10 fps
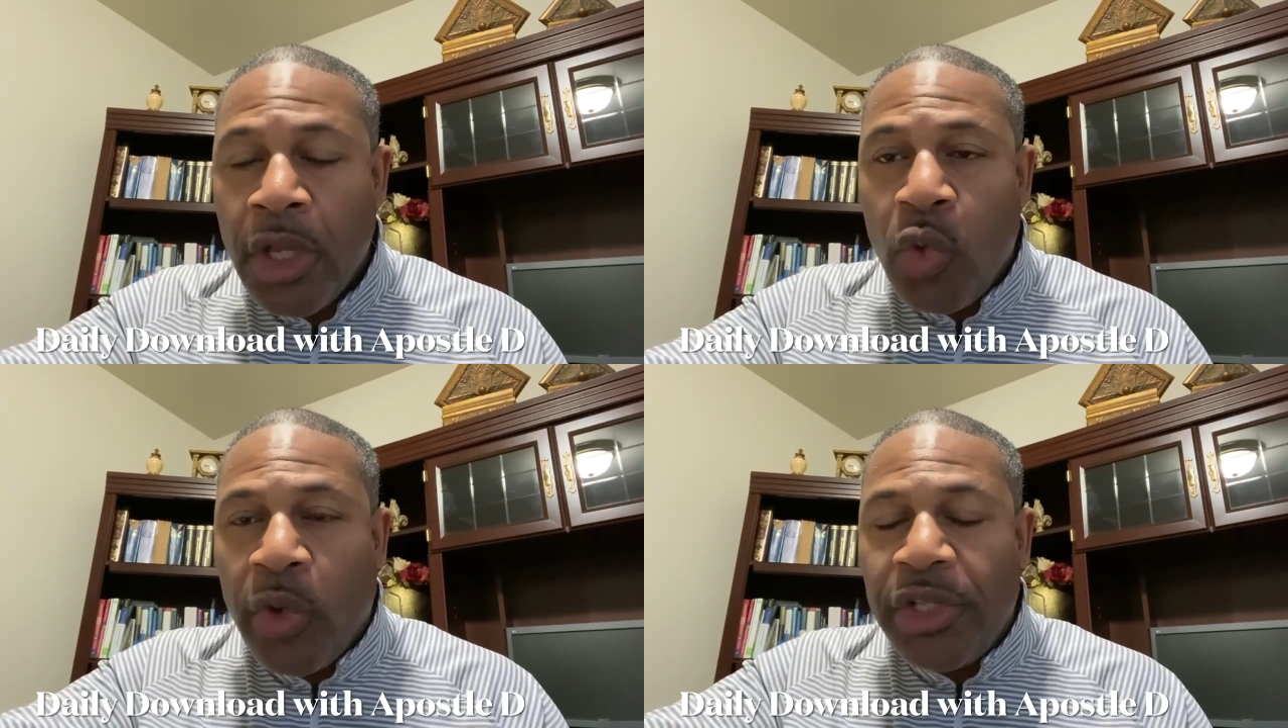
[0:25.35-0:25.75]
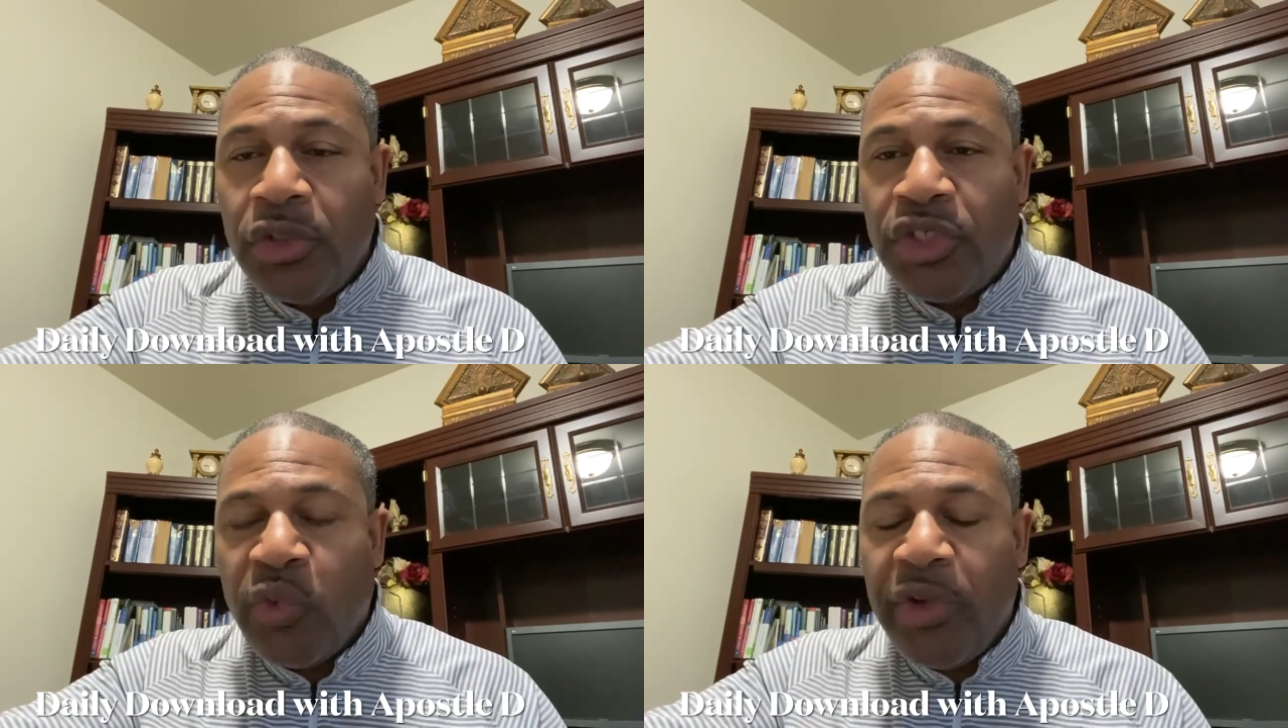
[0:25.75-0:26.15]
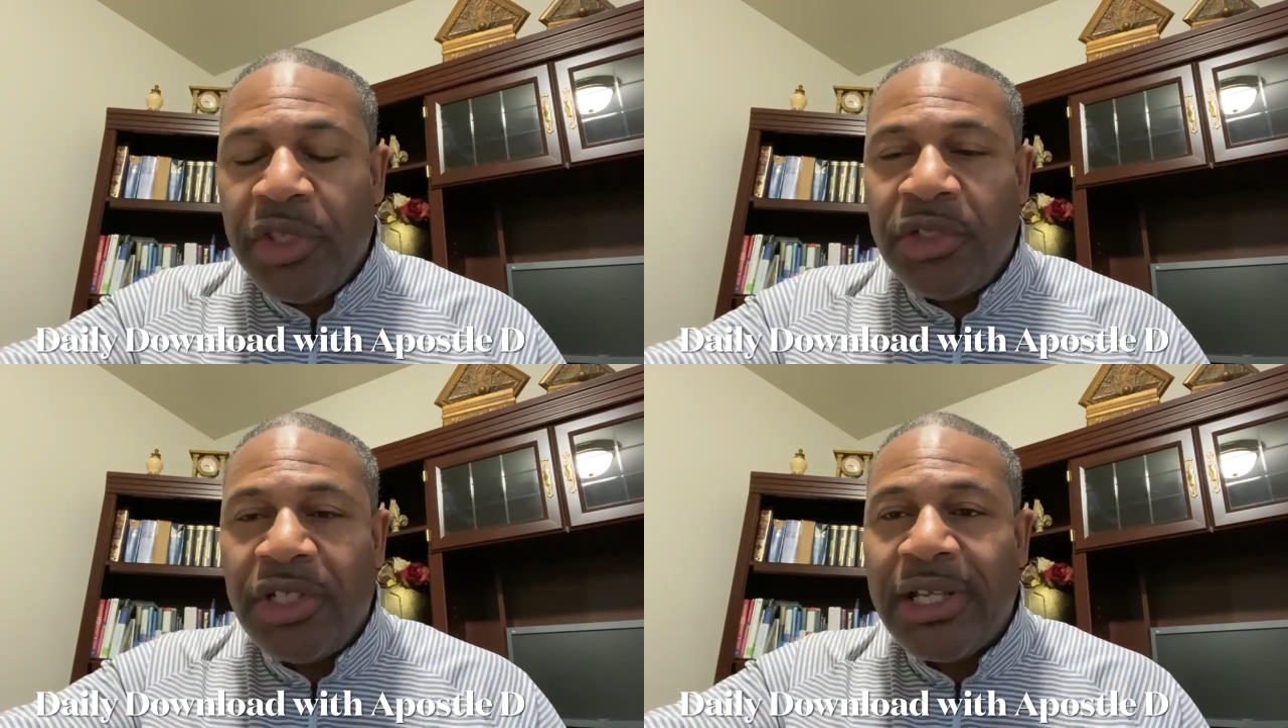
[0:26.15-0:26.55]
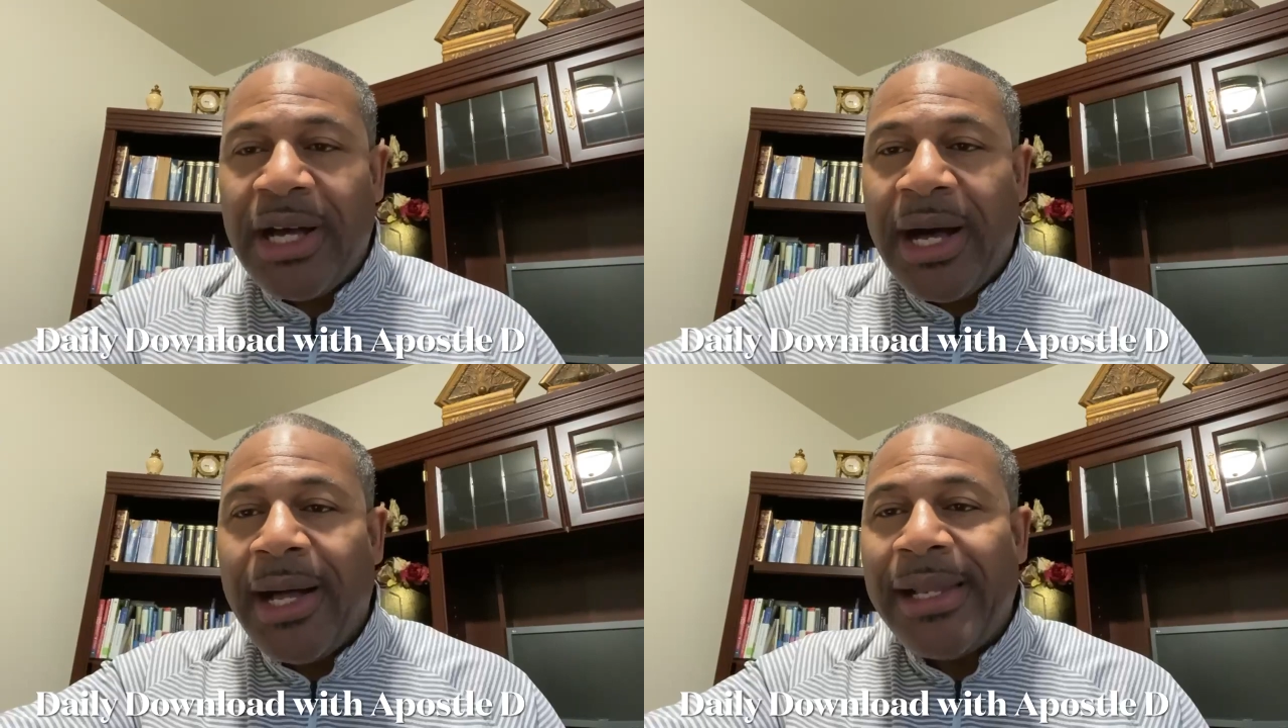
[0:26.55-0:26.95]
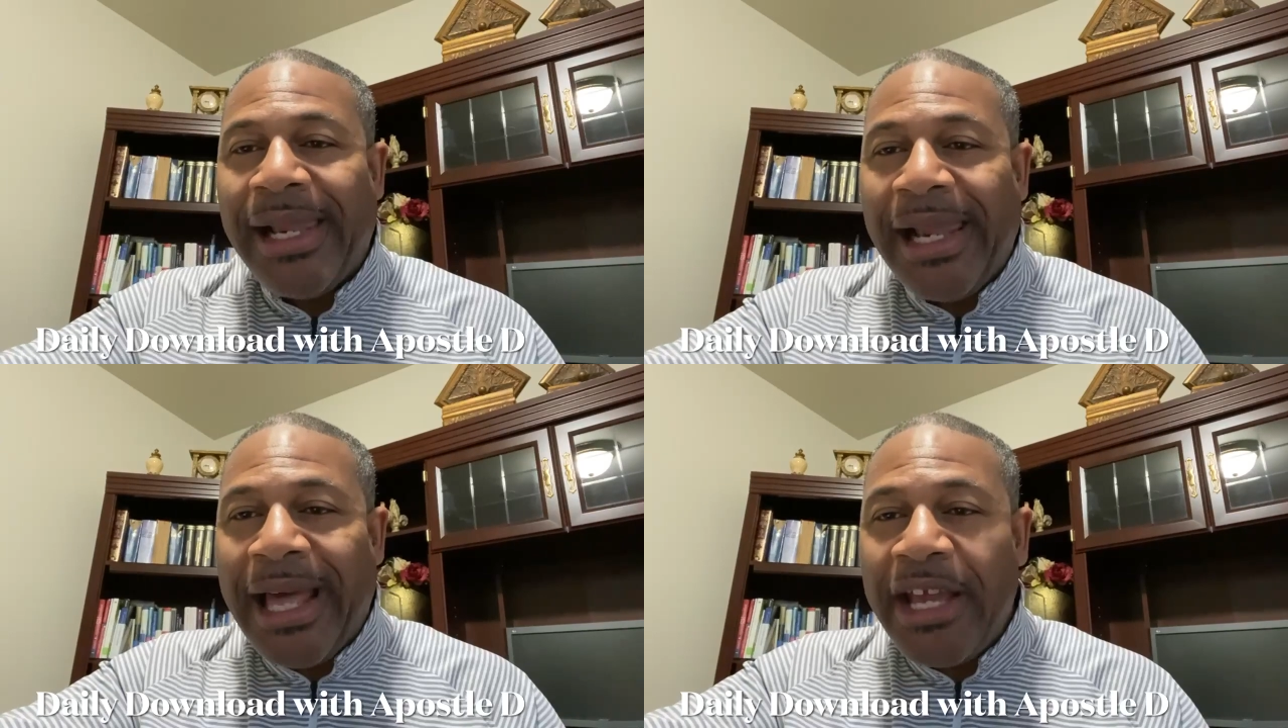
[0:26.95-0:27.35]
When you surrender to God,
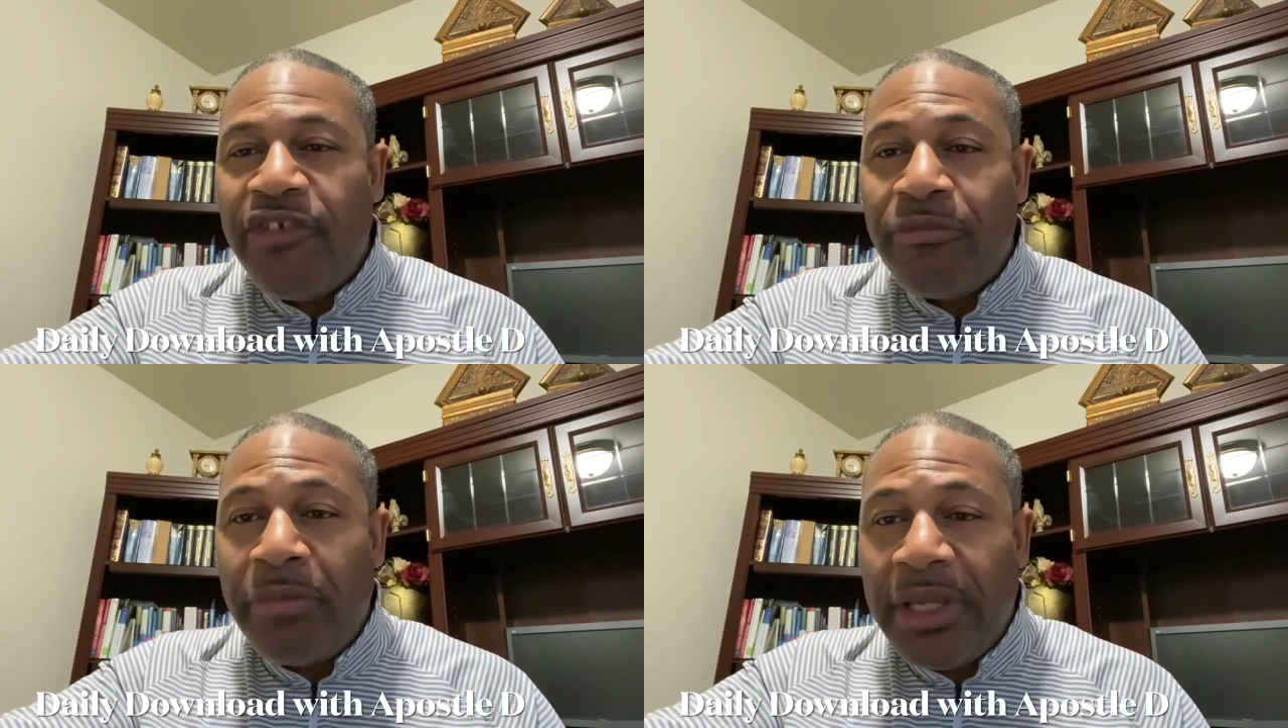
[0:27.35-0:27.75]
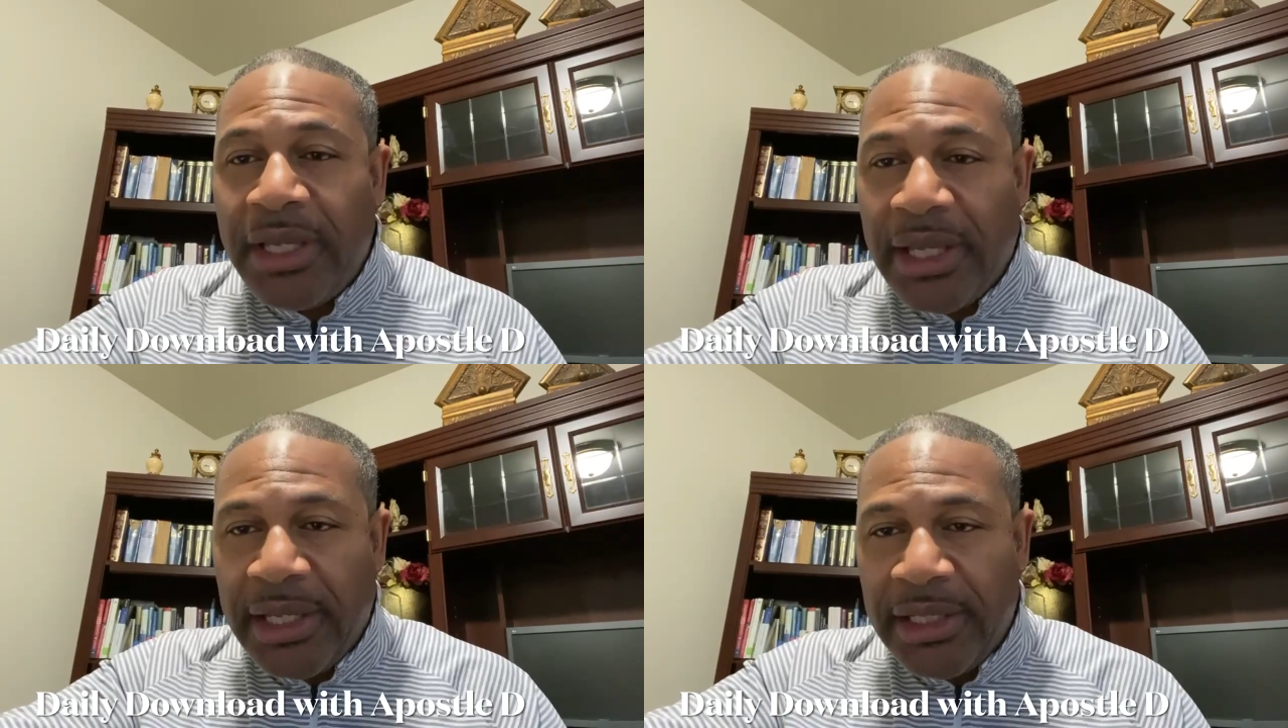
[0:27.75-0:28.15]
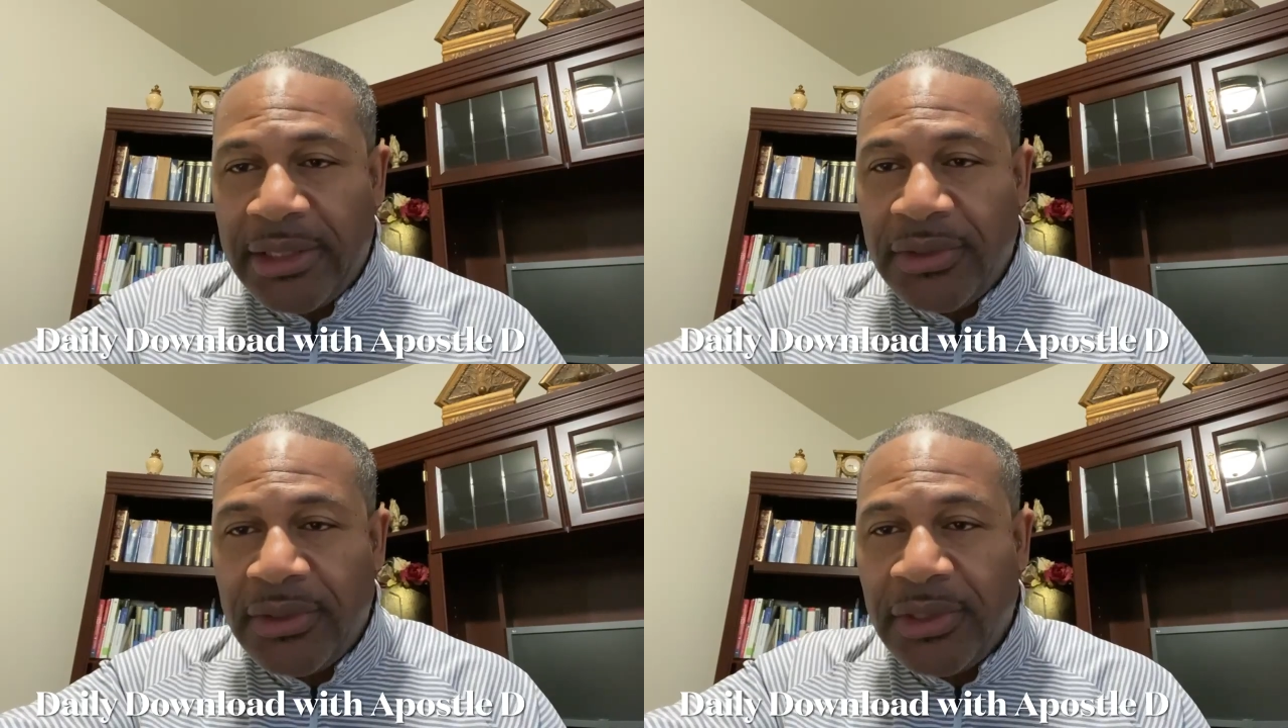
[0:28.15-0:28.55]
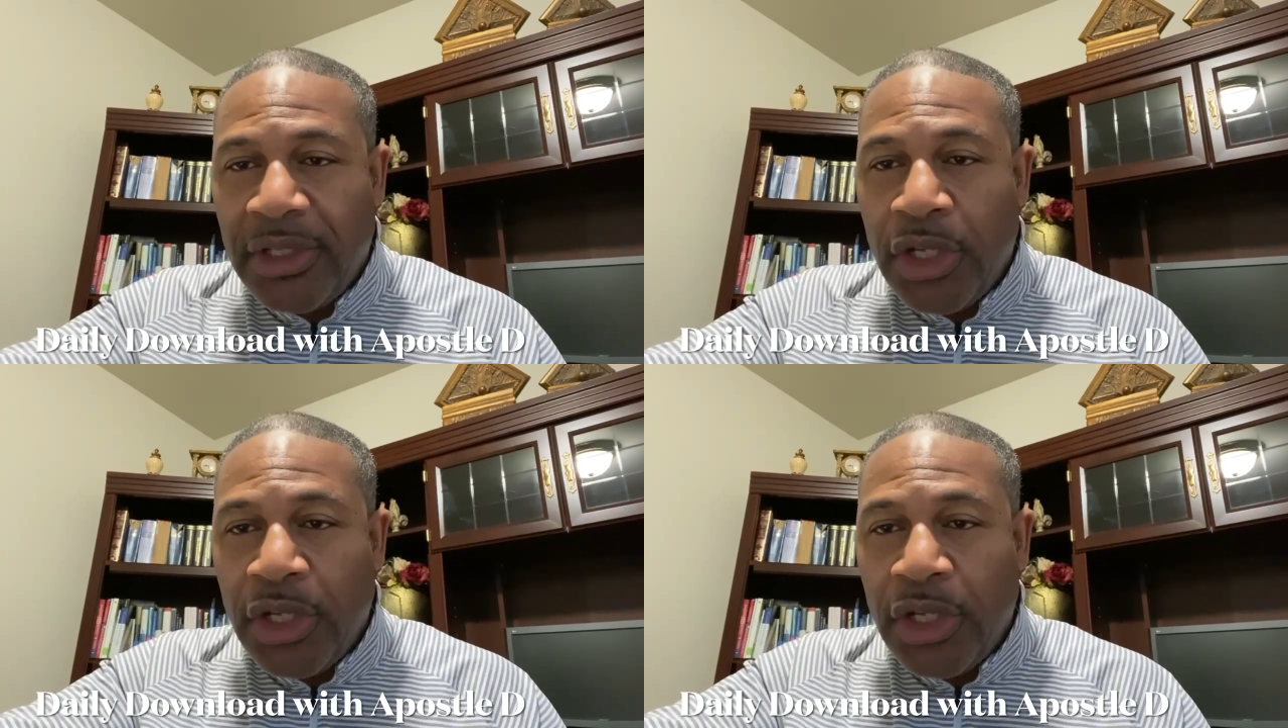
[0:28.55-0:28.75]
life begins.